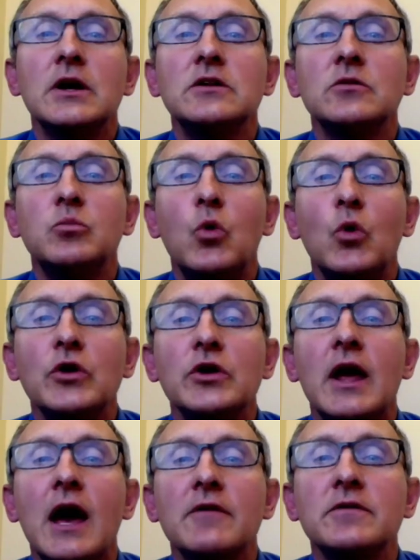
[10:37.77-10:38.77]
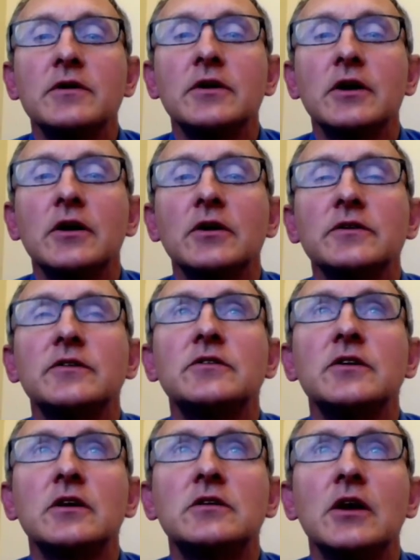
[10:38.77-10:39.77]
it's important to have a
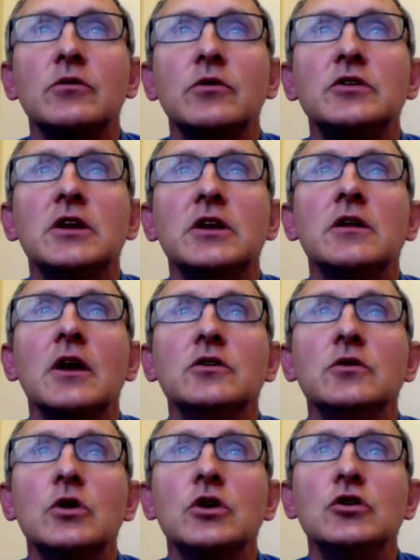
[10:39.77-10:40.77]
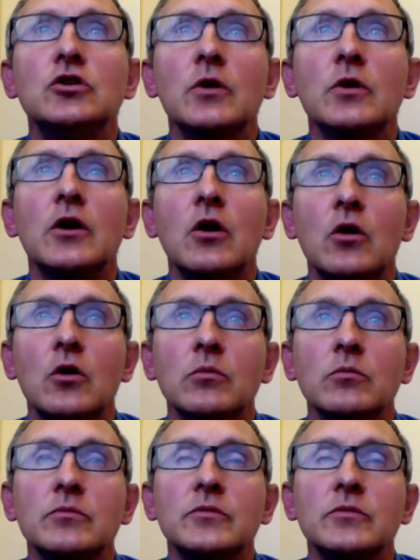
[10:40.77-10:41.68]
sick day routine that you can do at home.